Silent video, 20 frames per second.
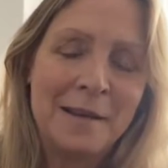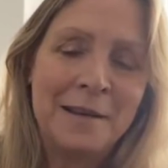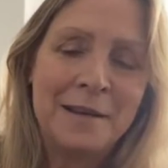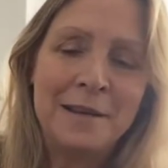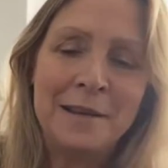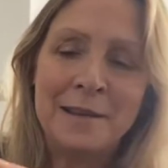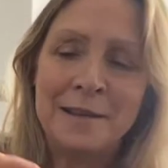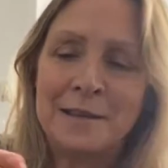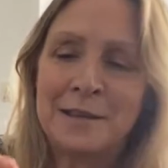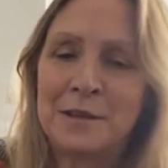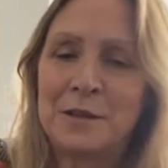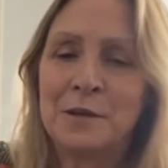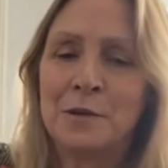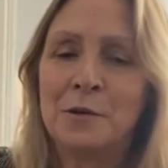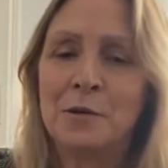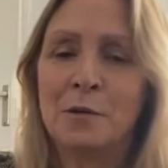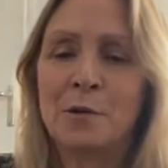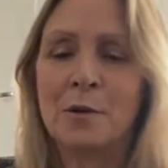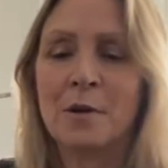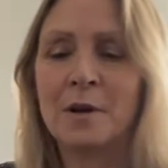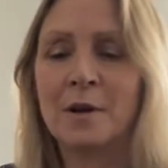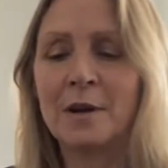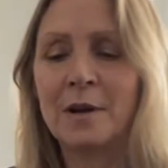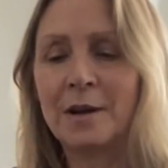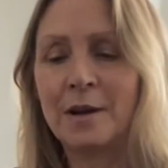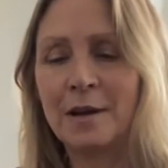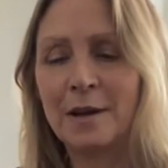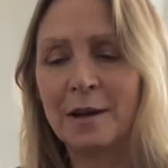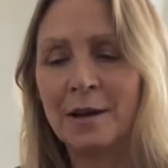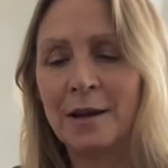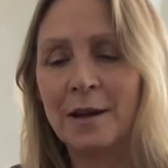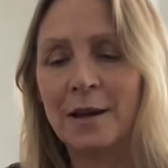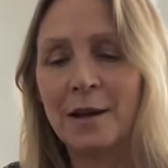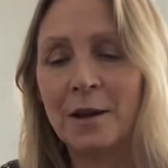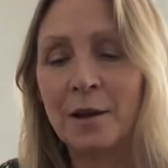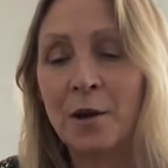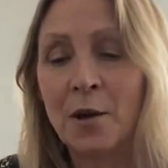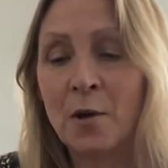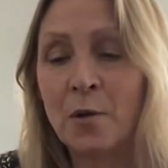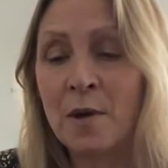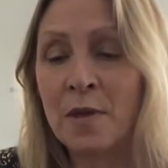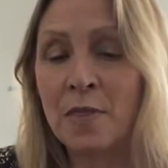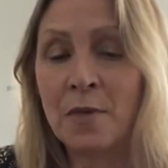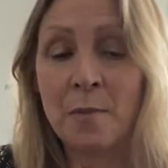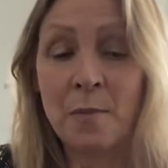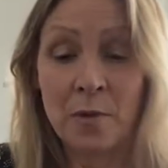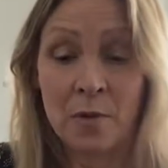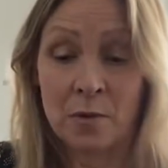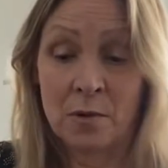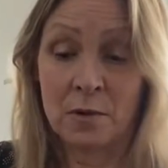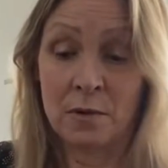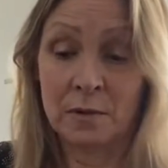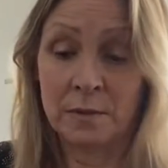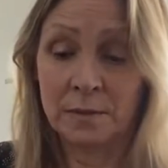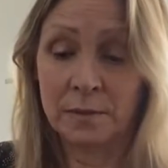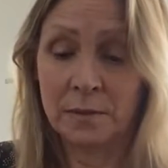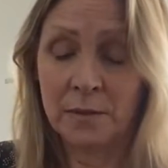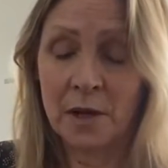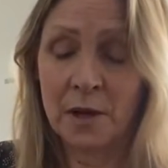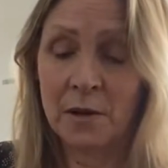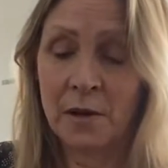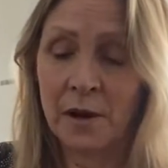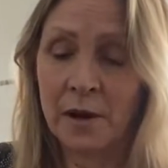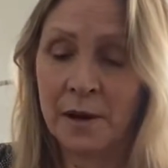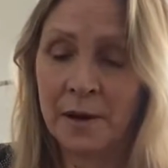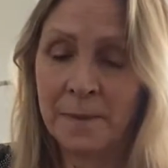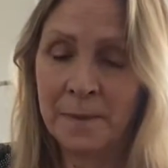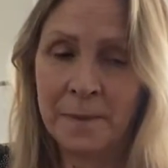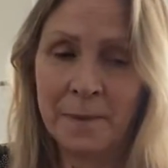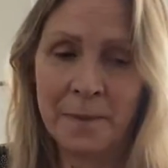needs to go in the bowl, okay?